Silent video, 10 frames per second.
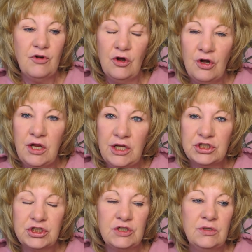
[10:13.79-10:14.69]

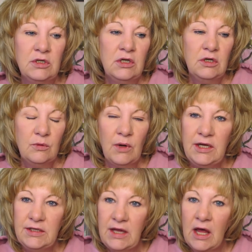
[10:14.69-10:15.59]
herniation
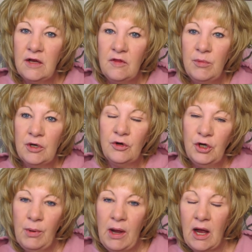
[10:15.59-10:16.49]
right dead in the middle of
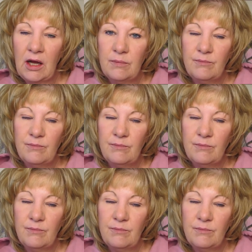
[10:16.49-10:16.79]
your back.